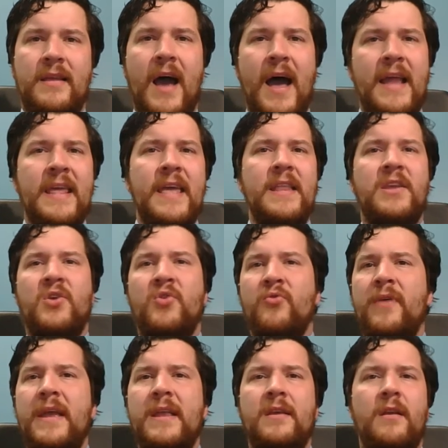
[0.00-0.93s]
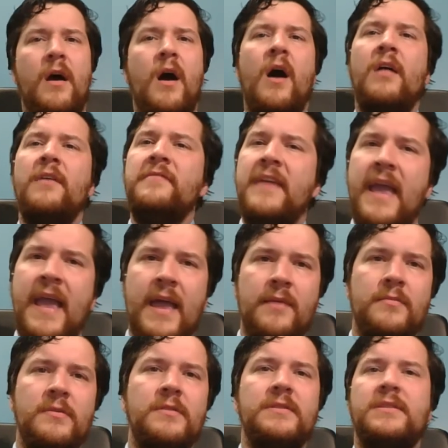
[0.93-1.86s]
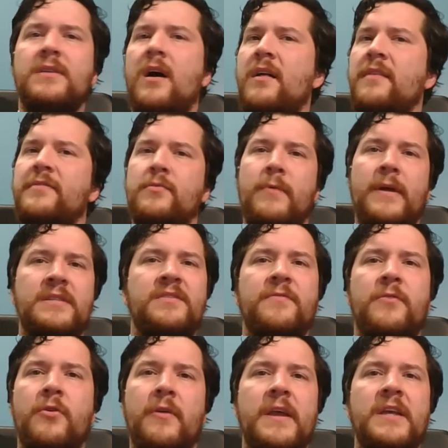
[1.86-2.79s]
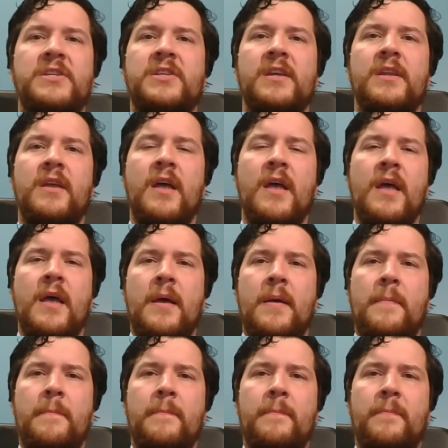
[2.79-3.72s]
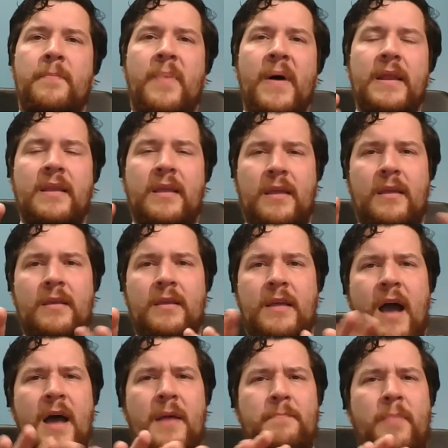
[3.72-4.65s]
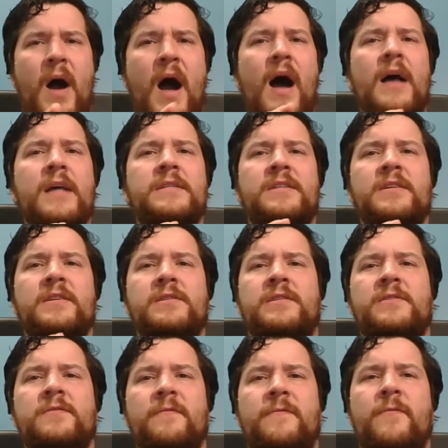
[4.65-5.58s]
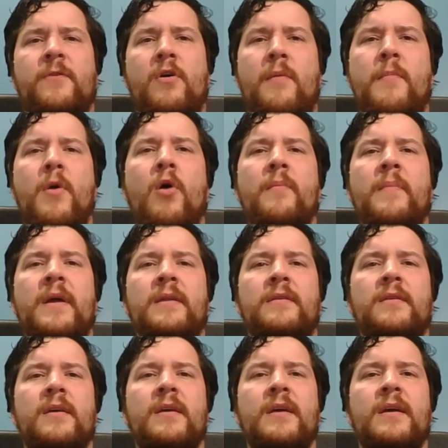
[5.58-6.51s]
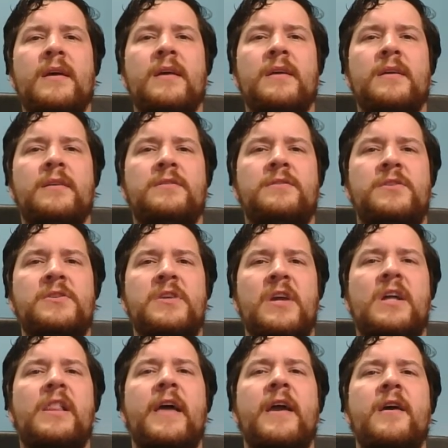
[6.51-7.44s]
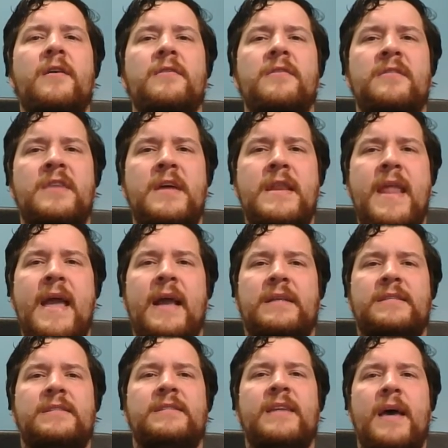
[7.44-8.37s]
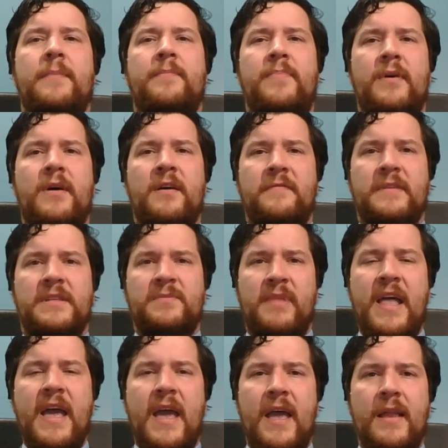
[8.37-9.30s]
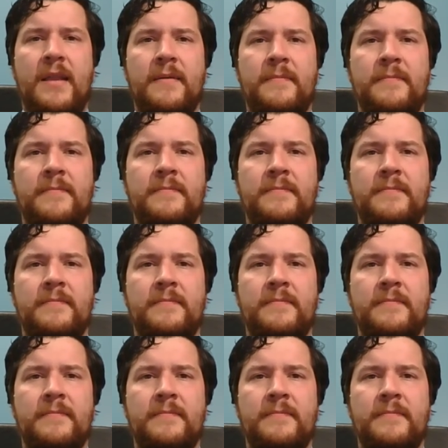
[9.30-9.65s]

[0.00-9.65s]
God had created all of the animals, all of the rest of creation, but God pauses for a moment to declare the next step of his plan.